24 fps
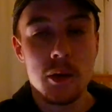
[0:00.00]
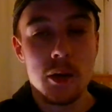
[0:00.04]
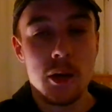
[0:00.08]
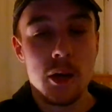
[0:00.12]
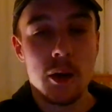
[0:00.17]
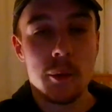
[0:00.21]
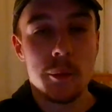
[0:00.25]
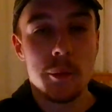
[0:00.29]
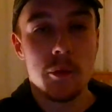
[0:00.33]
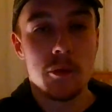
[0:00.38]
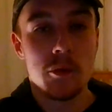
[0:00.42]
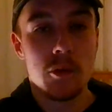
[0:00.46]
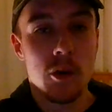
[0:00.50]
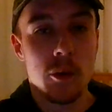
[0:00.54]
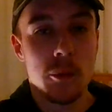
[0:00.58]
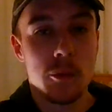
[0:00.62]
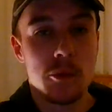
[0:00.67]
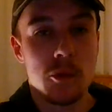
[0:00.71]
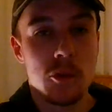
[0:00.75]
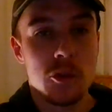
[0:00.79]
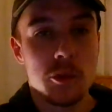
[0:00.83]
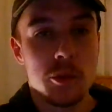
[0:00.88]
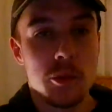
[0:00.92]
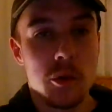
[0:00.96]
Her
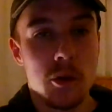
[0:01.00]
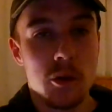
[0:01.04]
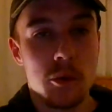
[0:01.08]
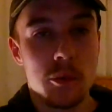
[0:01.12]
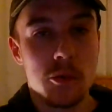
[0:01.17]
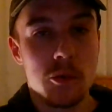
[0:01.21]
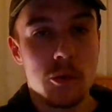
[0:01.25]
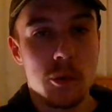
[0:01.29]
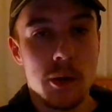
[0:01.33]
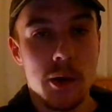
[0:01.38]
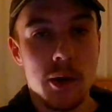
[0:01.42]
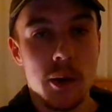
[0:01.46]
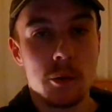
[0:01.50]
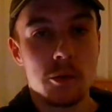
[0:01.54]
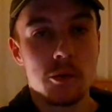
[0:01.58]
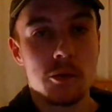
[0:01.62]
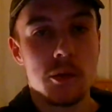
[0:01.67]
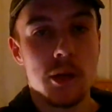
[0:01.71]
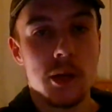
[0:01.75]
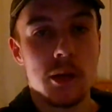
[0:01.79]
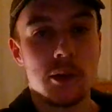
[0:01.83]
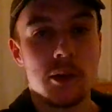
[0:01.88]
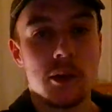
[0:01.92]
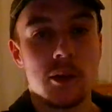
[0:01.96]
performance this morning was quite
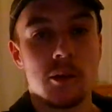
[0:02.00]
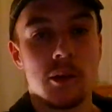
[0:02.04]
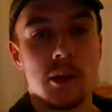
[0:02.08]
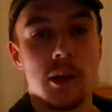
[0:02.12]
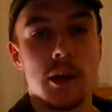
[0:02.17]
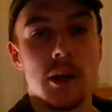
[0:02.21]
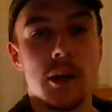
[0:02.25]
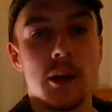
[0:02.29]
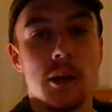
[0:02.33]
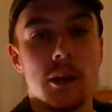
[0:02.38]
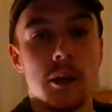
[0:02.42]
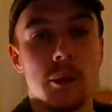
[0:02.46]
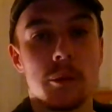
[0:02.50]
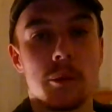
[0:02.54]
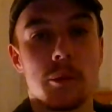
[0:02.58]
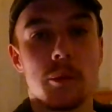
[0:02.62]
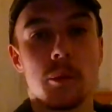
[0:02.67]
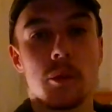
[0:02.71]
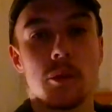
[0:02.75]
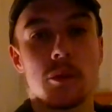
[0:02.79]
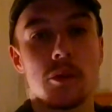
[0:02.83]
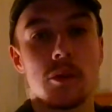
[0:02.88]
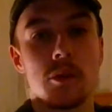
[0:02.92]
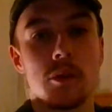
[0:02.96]
outstanding, really. It
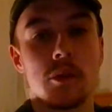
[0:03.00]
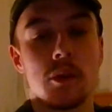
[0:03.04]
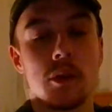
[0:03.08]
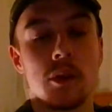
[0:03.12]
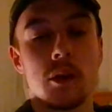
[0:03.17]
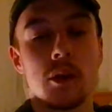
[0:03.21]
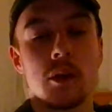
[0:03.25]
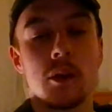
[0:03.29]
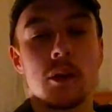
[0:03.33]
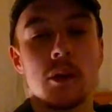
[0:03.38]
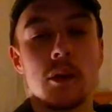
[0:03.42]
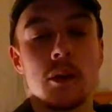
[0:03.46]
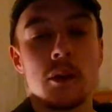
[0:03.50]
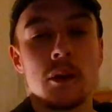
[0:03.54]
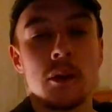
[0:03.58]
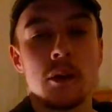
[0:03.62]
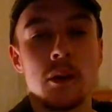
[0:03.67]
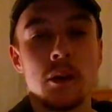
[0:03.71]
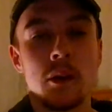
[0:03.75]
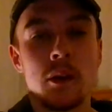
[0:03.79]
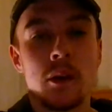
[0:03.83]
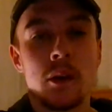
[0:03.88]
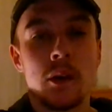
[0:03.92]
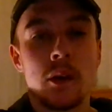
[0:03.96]
wasn't,
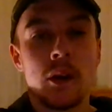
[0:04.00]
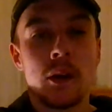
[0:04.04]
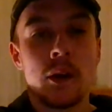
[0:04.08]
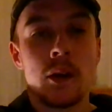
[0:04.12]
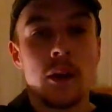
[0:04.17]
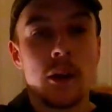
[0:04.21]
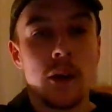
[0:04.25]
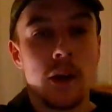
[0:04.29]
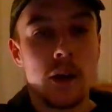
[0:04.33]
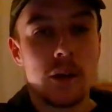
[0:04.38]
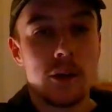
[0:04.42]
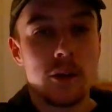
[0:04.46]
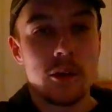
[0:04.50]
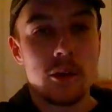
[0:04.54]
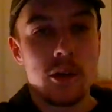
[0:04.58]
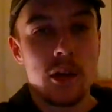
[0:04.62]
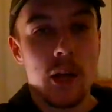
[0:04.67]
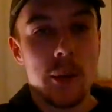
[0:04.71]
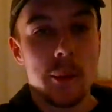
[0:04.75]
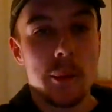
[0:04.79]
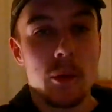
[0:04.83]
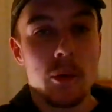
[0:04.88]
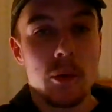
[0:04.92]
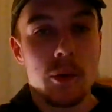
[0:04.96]
as I say
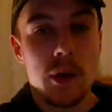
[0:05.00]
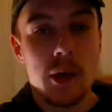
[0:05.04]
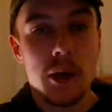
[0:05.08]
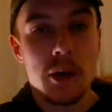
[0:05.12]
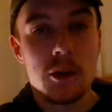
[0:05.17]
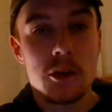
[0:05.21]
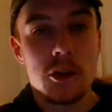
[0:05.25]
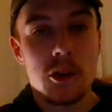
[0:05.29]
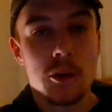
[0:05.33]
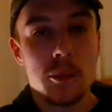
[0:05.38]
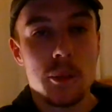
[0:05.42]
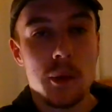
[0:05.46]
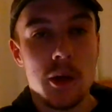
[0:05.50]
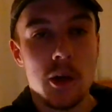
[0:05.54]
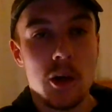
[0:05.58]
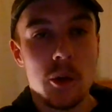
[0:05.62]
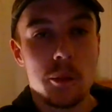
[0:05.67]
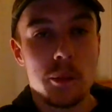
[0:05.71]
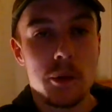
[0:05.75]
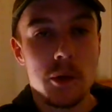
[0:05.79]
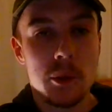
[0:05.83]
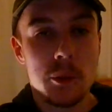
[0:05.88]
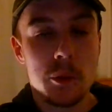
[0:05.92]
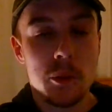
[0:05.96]
about Kenin, she might
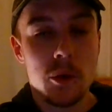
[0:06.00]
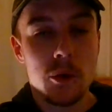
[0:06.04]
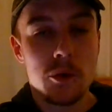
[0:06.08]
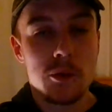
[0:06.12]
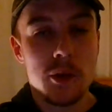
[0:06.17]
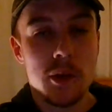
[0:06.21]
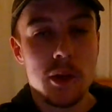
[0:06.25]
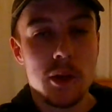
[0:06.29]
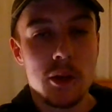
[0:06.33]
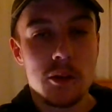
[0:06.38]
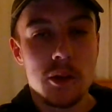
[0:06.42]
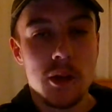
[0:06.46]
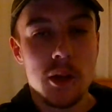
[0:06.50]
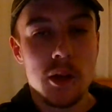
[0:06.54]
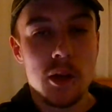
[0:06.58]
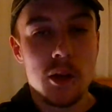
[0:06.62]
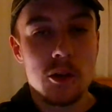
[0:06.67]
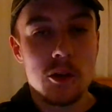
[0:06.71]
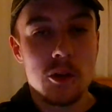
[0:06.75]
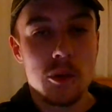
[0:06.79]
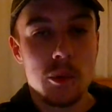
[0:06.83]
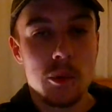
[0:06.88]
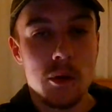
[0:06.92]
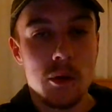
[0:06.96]
not be the most
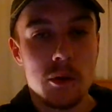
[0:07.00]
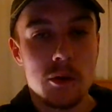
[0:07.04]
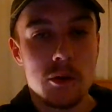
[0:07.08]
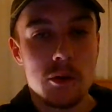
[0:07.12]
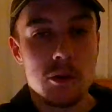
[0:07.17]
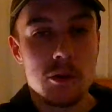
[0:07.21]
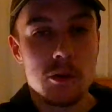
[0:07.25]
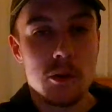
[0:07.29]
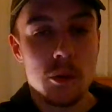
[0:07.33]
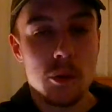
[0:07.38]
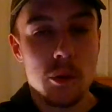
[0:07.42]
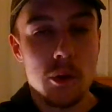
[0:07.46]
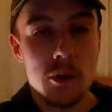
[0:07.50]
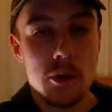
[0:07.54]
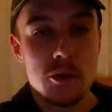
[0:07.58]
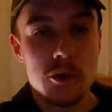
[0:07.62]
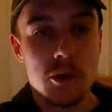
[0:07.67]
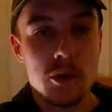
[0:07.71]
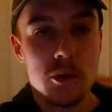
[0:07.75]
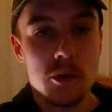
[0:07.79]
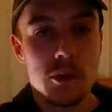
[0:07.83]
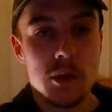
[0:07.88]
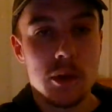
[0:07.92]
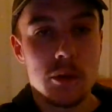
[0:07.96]
entertaining to watch.
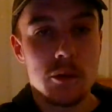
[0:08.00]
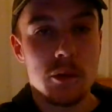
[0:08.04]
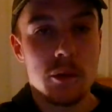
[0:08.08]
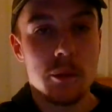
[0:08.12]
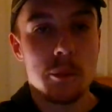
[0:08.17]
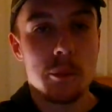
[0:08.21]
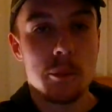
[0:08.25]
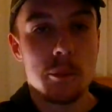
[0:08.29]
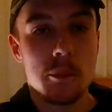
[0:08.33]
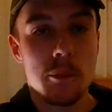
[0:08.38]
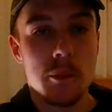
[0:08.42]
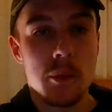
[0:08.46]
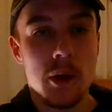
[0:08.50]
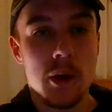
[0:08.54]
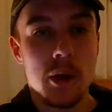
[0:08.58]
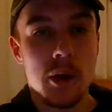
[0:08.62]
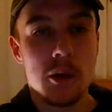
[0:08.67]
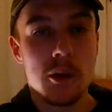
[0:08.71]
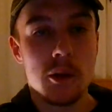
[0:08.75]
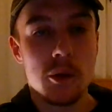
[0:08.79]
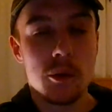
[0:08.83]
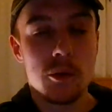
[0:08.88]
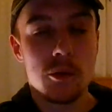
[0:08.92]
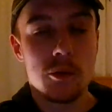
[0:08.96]
She doesn't have the
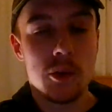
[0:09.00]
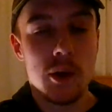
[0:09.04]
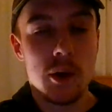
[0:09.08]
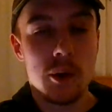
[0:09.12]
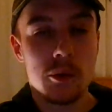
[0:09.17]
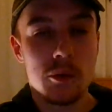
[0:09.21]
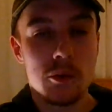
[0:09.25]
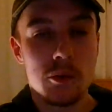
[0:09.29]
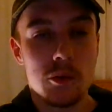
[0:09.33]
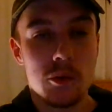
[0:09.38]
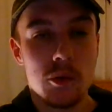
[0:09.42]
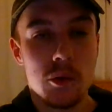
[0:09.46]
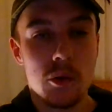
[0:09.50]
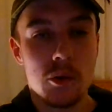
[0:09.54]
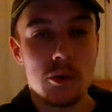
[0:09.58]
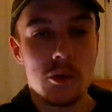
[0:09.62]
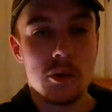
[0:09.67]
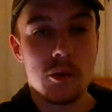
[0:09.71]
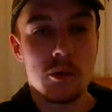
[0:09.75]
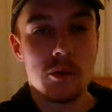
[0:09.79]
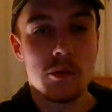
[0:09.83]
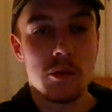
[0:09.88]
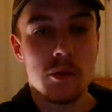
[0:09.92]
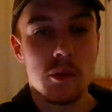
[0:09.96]
huge ground strokes
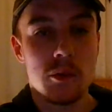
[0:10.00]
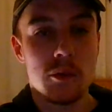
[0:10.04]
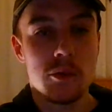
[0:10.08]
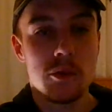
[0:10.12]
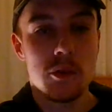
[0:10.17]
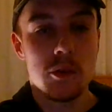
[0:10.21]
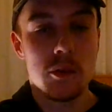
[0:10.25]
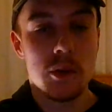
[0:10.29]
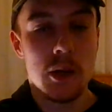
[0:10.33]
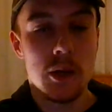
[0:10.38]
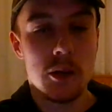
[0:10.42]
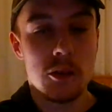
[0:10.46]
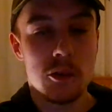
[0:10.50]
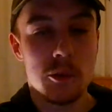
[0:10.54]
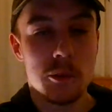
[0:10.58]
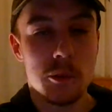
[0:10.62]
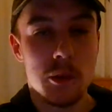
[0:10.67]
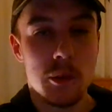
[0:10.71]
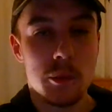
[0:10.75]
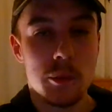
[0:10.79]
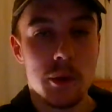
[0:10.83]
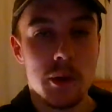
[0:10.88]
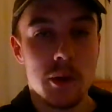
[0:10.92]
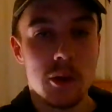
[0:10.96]
of like some of
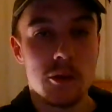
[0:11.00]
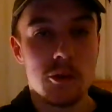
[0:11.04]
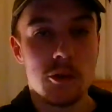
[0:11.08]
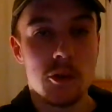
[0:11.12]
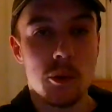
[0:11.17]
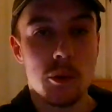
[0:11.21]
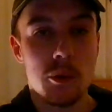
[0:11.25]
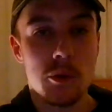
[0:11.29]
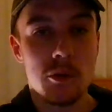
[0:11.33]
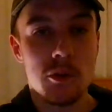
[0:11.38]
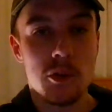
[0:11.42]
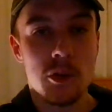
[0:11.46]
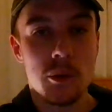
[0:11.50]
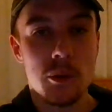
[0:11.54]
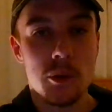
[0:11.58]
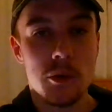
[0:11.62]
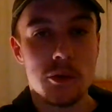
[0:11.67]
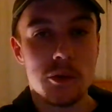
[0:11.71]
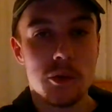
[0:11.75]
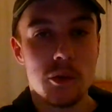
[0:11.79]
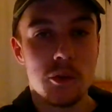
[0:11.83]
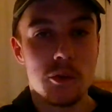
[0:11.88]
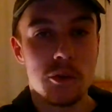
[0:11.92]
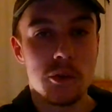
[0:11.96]
the players do on tour.
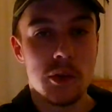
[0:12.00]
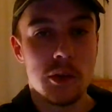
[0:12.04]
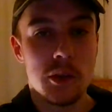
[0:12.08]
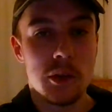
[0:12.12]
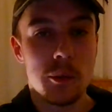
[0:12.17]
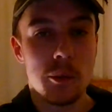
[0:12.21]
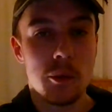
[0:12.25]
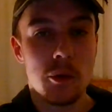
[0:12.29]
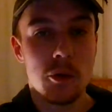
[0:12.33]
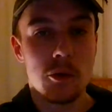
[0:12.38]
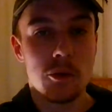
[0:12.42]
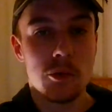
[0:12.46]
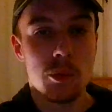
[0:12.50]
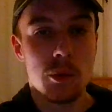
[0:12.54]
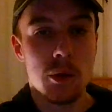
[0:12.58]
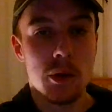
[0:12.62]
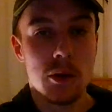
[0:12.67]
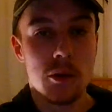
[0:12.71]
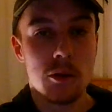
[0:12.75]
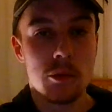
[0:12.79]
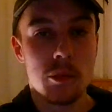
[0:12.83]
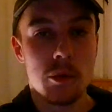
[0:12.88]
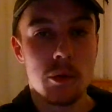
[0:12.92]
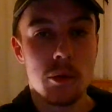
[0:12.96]
She doesn't hit the most
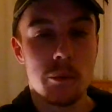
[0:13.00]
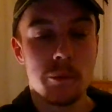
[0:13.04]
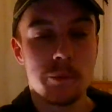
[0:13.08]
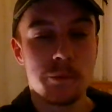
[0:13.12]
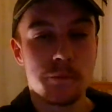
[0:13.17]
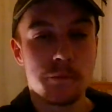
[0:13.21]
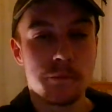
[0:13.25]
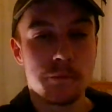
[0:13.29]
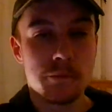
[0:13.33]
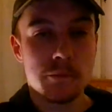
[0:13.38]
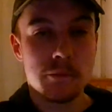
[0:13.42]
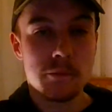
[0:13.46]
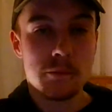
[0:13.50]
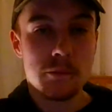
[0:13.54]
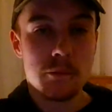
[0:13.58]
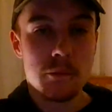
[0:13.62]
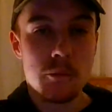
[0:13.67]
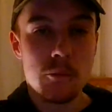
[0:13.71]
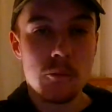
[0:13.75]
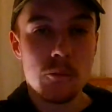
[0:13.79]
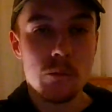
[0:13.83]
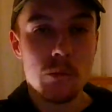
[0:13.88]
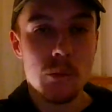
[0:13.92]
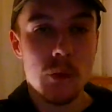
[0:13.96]
winners, but
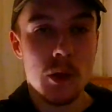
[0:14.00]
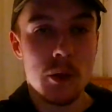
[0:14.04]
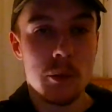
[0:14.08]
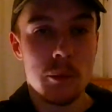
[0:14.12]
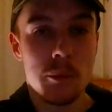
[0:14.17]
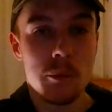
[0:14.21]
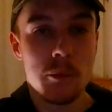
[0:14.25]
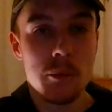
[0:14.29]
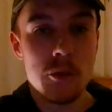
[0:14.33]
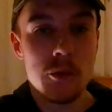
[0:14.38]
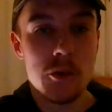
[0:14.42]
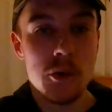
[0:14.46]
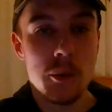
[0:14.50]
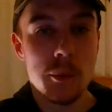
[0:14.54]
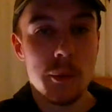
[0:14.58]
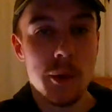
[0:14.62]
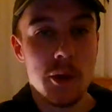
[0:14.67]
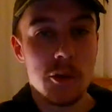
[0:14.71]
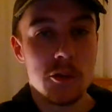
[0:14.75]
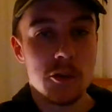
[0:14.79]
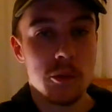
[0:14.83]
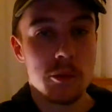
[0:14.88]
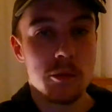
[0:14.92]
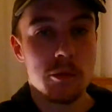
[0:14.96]
she
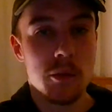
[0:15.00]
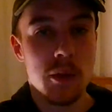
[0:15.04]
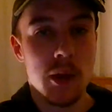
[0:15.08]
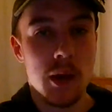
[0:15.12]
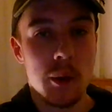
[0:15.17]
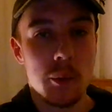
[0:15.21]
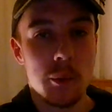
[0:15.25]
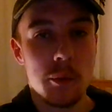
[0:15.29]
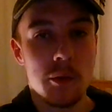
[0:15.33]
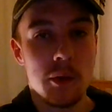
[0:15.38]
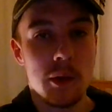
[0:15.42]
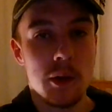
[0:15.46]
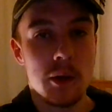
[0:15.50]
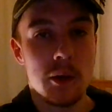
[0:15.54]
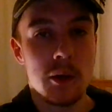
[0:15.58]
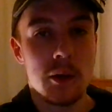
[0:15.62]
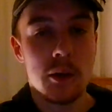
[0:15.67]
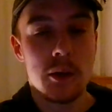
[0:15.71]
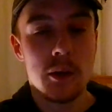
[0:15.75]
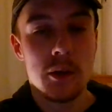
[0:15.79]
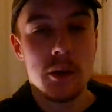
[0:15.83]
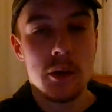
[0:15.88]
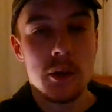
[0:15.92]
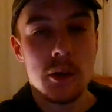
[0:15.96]
makes up for that with
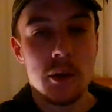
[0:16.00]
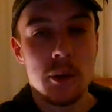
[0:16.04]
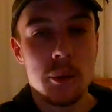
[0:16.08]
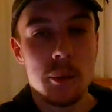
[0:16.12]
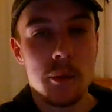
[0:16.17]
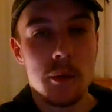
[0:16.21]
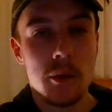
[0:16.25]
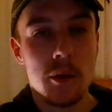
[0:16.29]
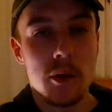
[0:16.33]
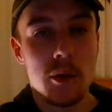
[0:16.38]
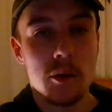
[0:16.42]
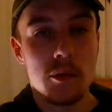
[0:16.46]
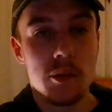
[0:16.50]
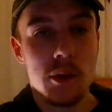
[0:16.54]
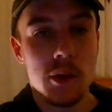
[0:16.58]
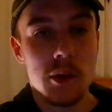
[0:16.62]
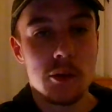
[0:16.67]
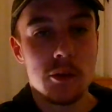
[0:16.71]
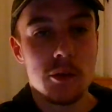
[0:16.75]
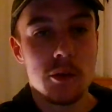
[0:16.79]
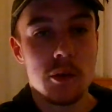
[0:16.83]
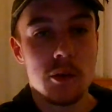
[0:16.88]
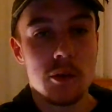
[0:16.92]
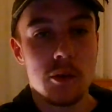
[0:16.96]
a
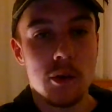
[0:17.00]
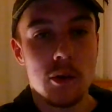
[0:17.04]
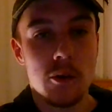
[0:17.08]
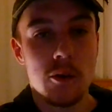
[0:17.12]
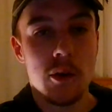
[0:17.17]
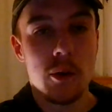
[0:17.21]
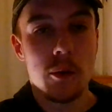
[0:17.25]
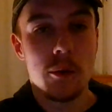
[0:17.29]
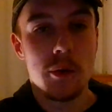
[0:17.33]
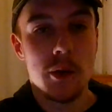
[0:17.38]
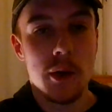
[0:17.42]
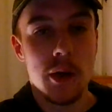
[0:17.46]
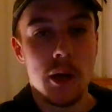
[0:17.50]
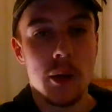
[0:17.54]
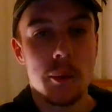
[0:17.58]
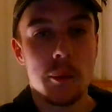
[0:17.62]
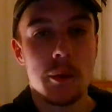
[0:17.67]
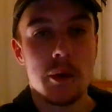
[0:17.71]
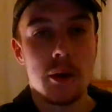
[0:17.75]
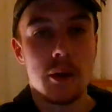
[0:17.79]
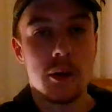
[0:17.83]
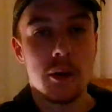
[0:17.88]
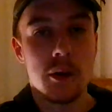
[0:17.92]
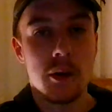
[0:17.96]
defence and an all-round game
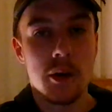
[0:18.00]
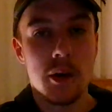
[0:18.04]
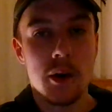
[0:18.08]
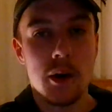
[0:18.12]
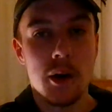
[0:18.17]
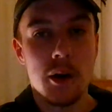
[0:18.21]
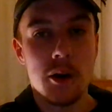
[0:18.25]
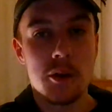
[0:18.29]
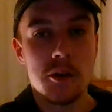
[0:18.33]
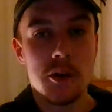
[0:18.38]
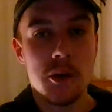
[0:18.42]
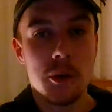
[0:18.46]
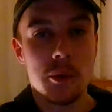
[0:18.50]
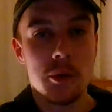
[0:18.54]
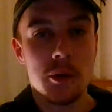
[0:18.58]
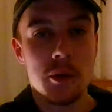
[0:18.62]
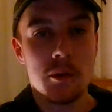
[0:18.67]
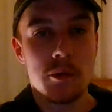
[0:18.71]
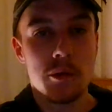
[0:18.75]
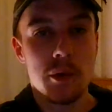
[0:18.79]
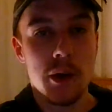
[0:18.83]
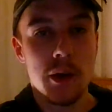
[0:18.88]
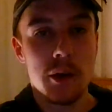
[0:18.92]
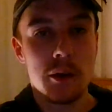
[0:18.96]
and an attitude and a
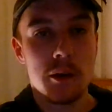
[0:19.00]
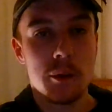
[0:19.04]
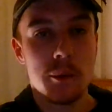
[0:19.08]
fight.